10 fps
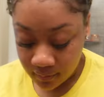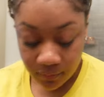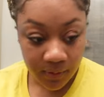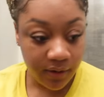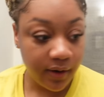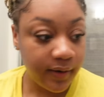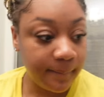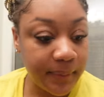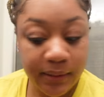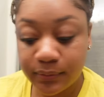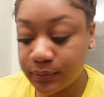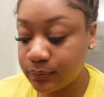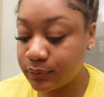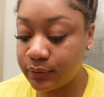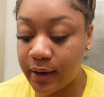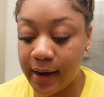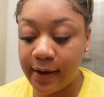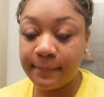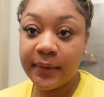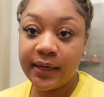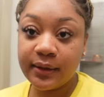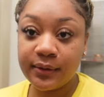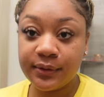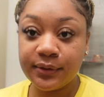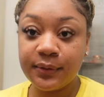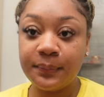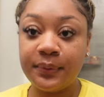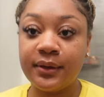we are about to start our makeup.